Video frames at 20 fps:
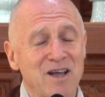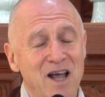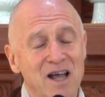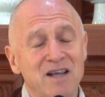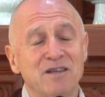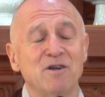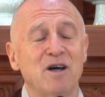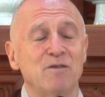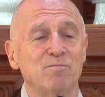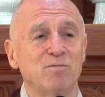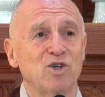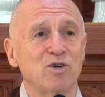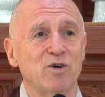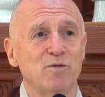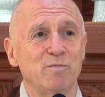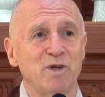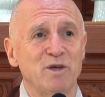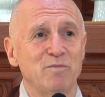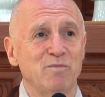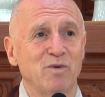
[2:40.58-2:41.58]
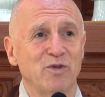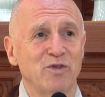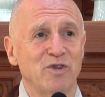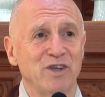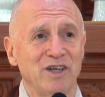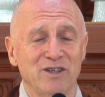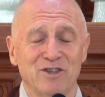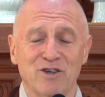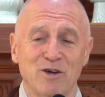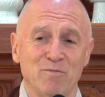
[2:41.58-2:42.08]
And I'm sure people
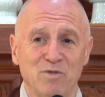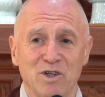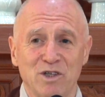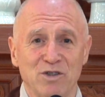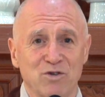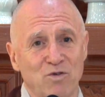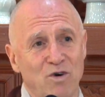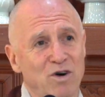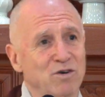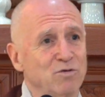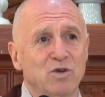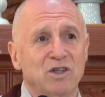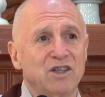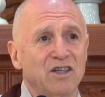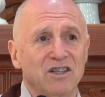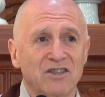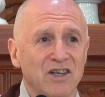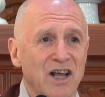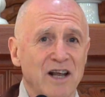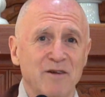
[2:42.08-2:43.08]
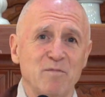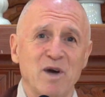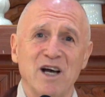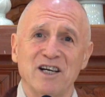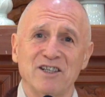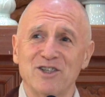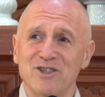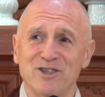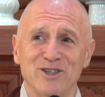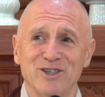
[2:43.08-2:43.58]
think something's wrong with the Zen
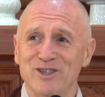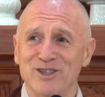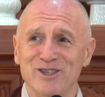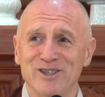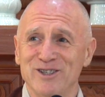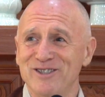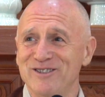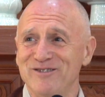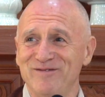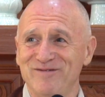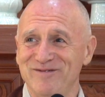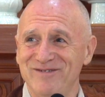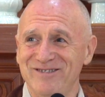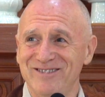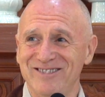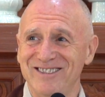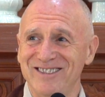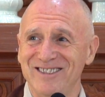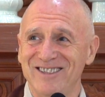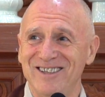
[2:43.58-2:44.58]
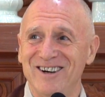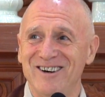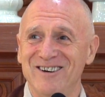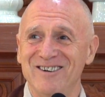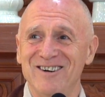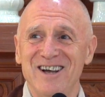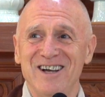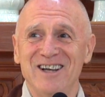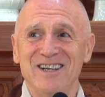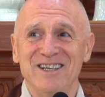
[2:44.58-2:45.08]
master too,
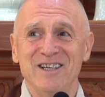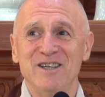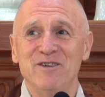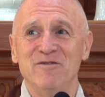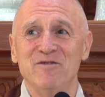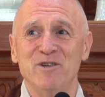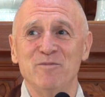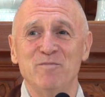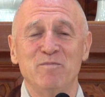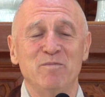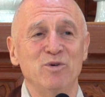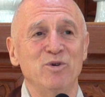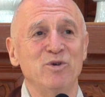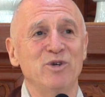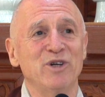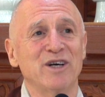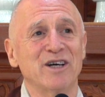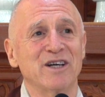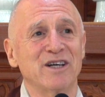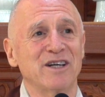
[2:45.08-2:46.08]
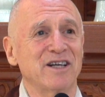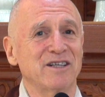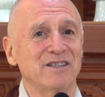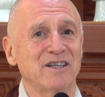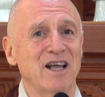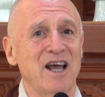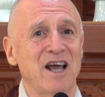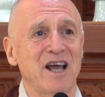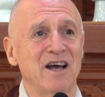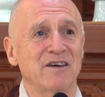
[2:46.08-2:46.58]
Even Buddha,
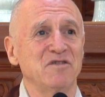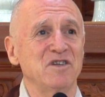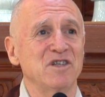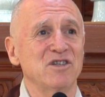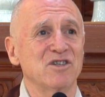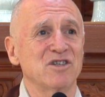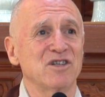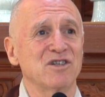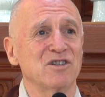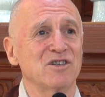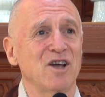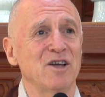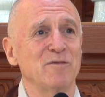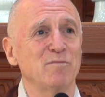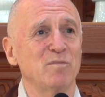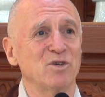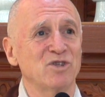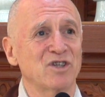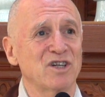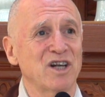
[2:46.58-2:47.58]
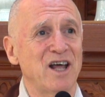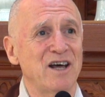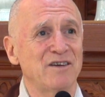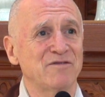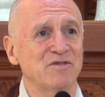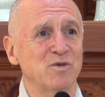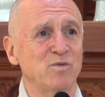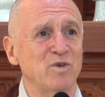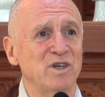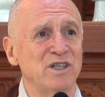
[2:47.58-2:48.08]
half his disciples
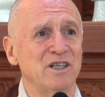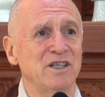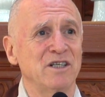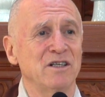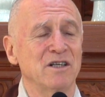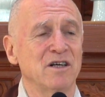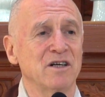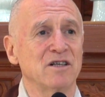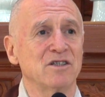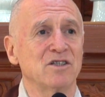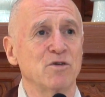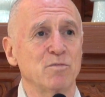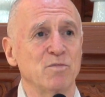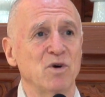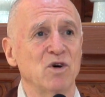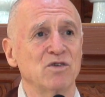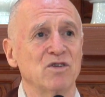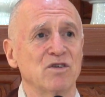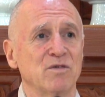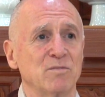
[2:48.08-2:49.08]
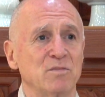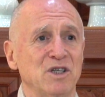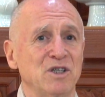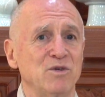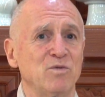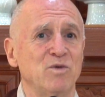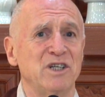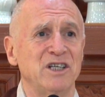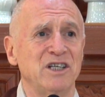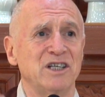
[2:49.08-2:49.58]
left when he, supposedly
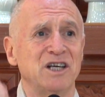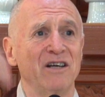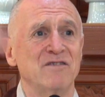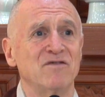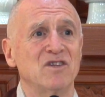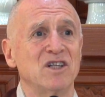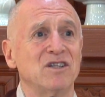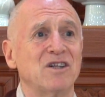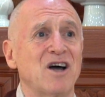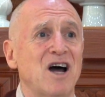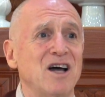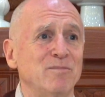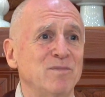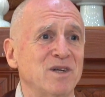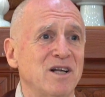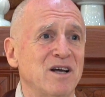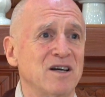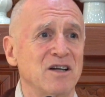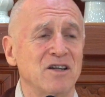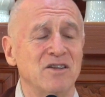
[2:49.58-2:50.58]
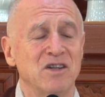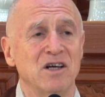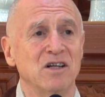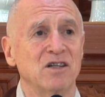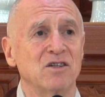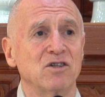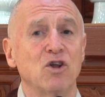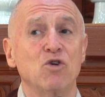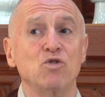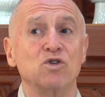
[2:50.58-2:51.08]
when he gave
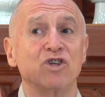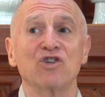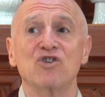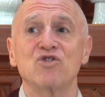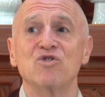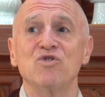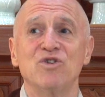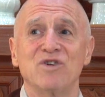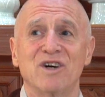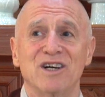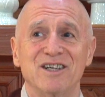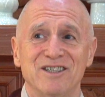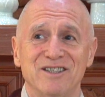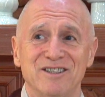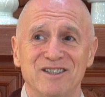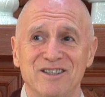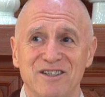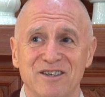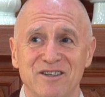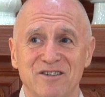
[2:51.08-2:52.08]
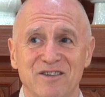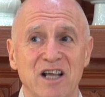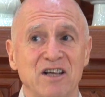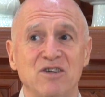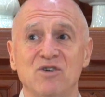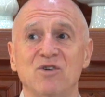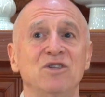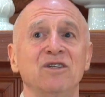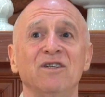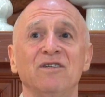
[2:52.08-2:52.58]
the Lotus Sutra. They
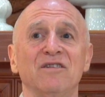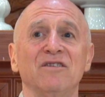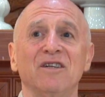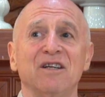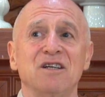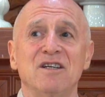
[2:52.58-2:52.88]
couldn't